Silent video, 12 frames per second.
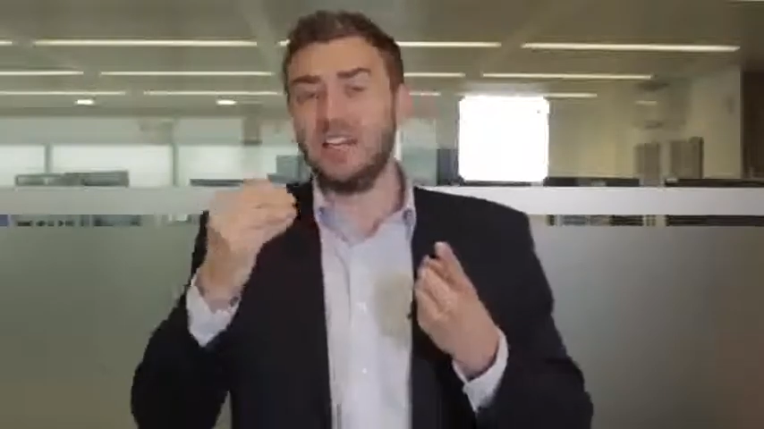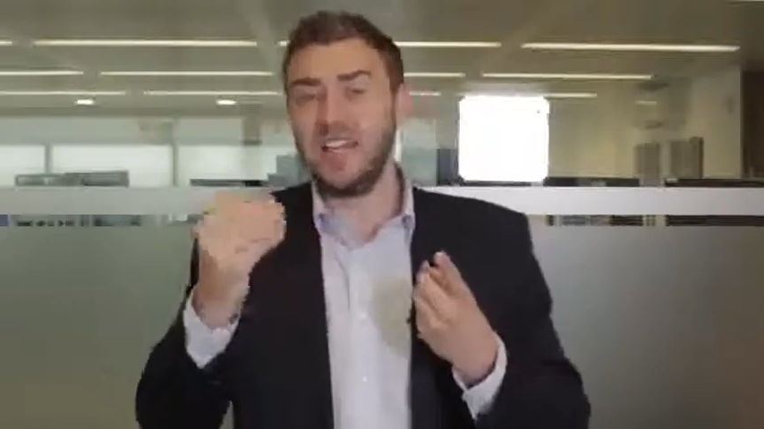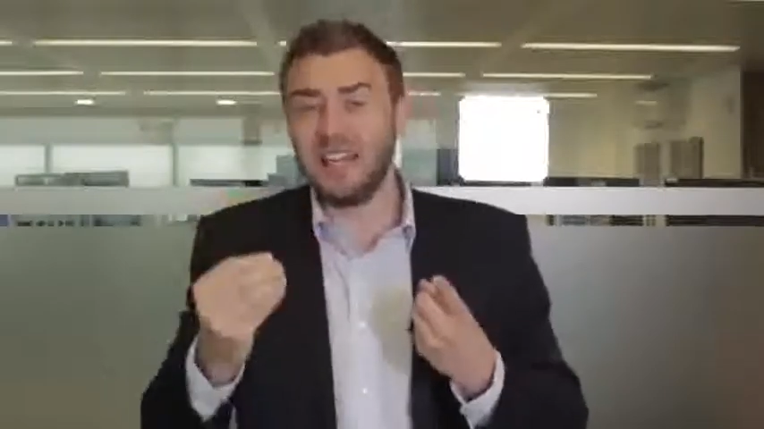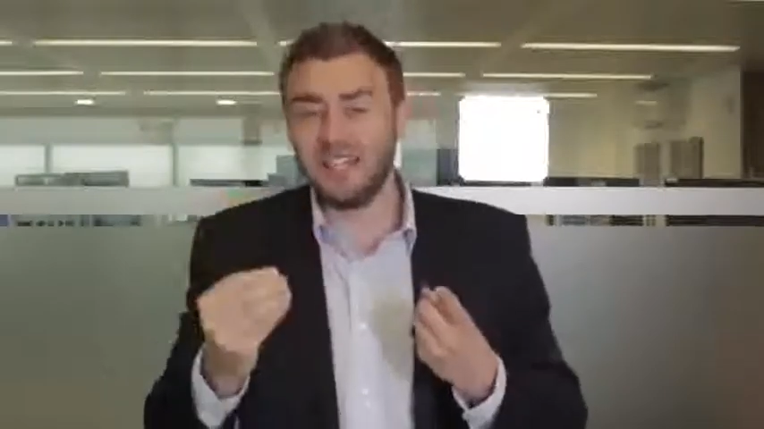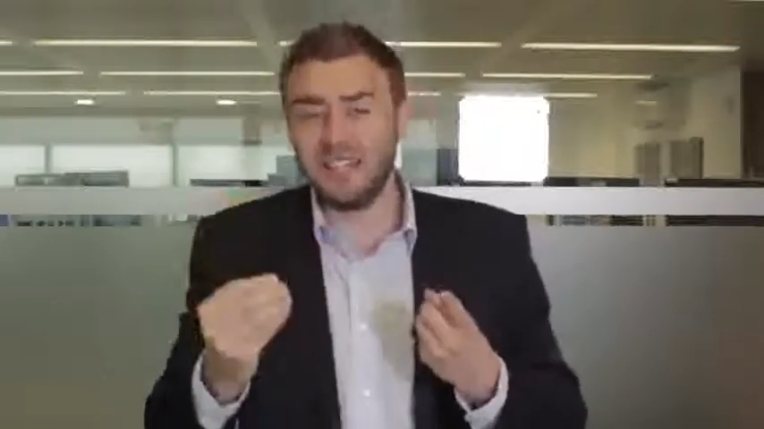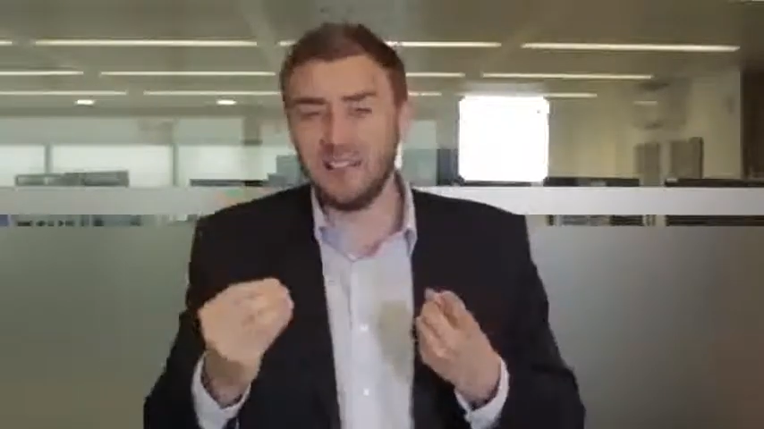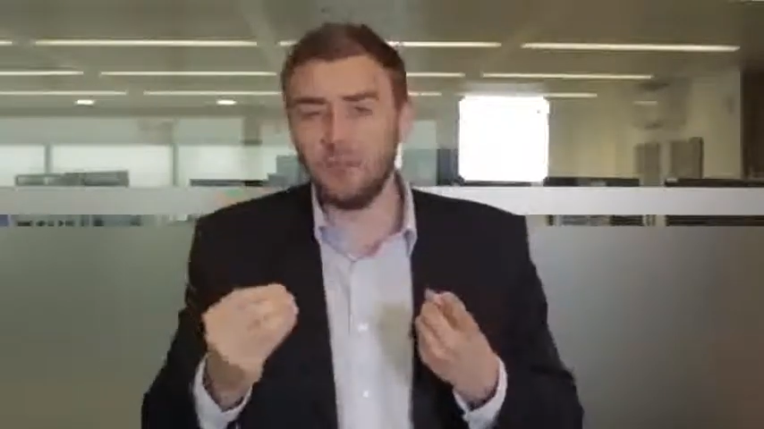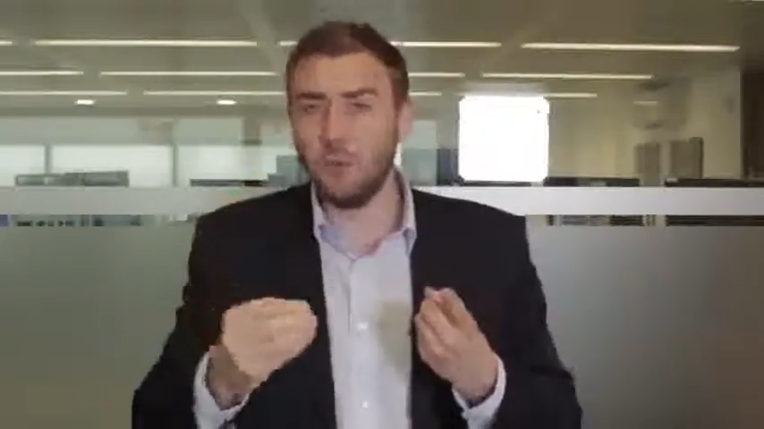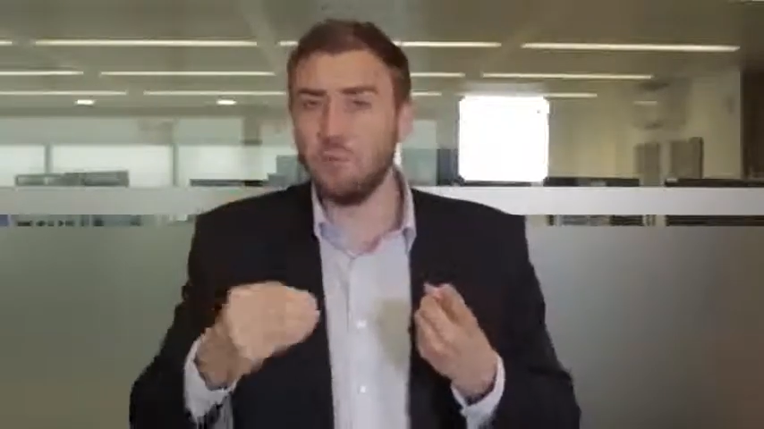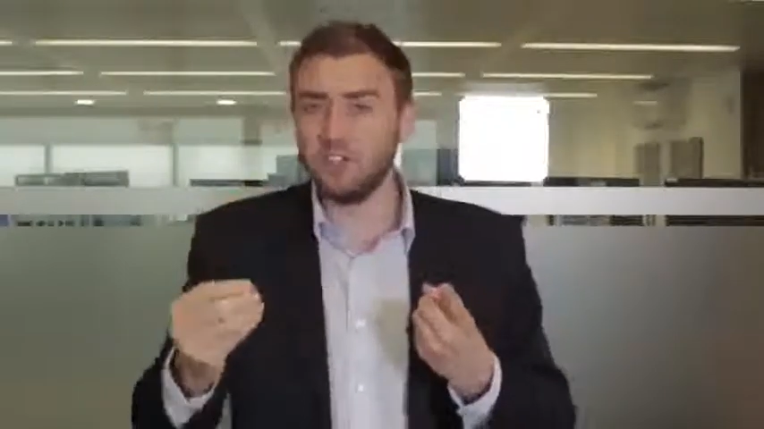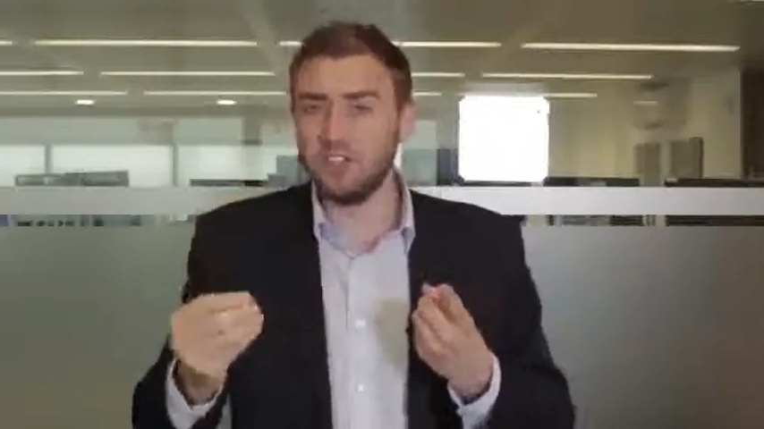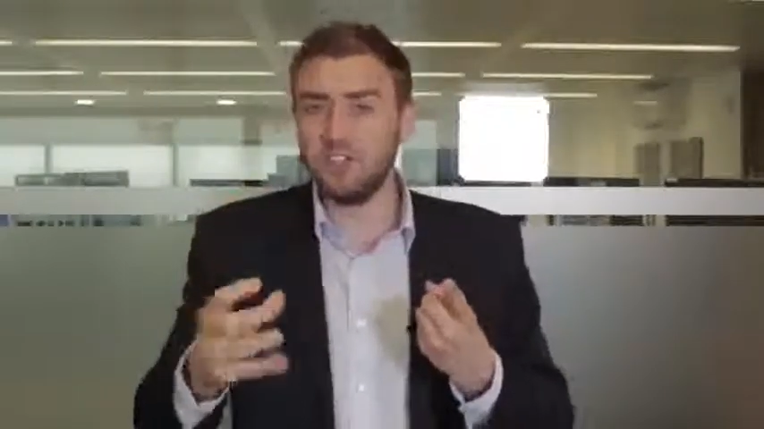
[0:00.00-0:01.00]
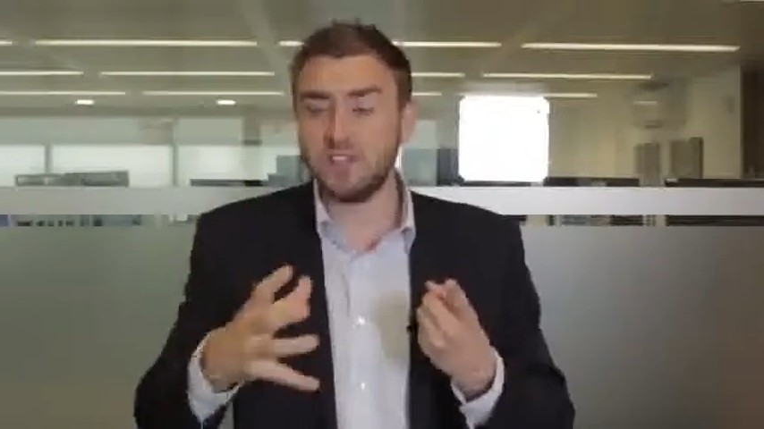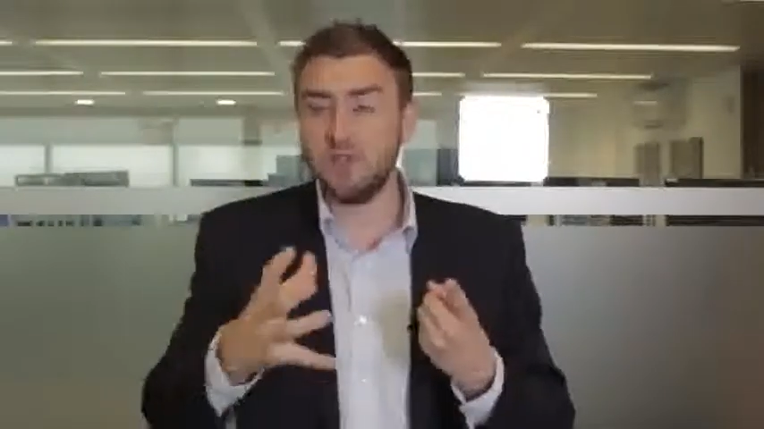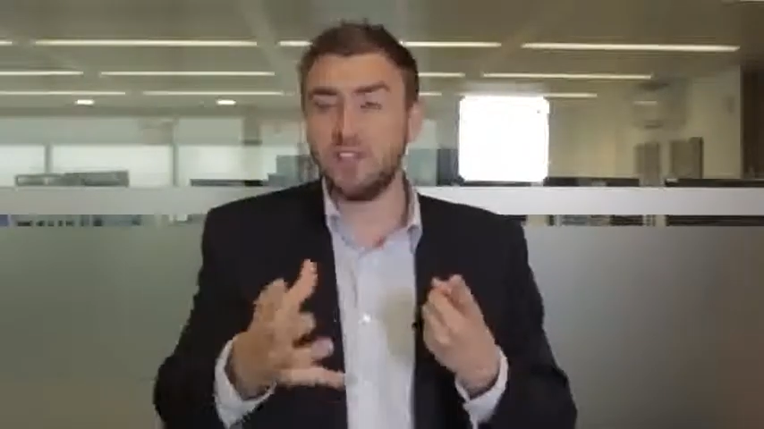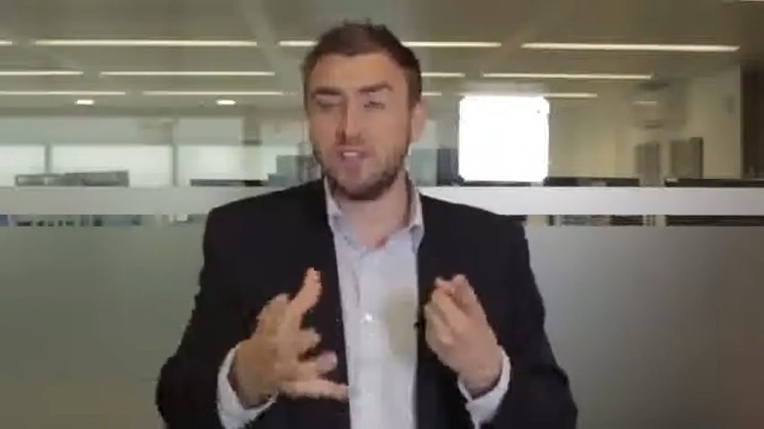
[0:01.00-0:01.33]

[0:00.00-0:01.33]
negative or positive?